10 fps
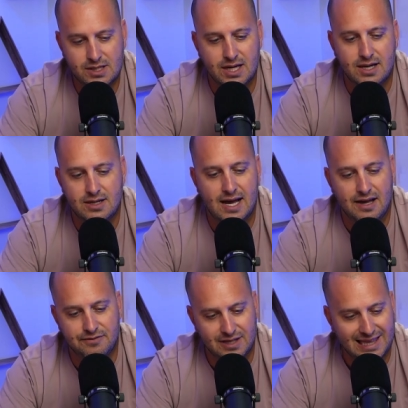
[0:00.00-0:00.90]
excited to
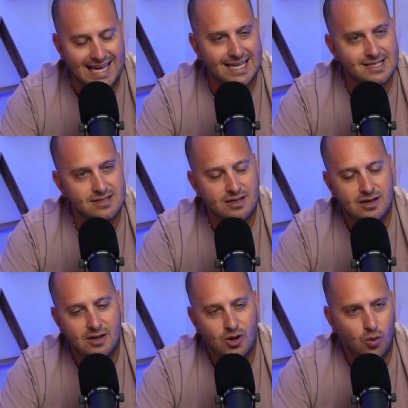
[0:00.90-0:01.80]
have Lance.
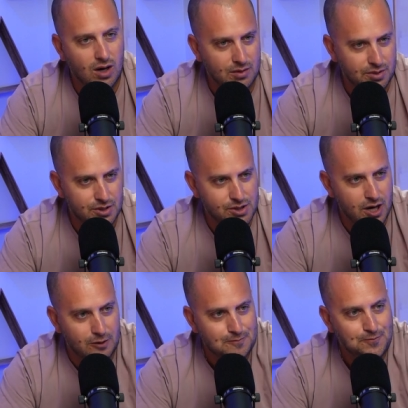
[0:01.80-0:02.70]
Welcome to the
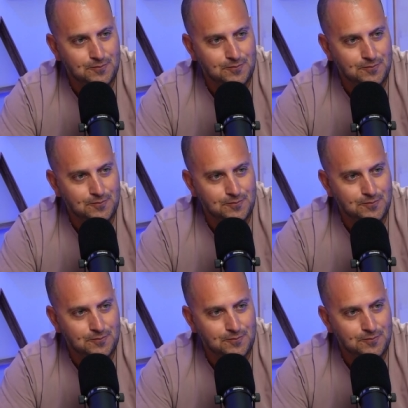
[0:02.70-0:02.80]
show.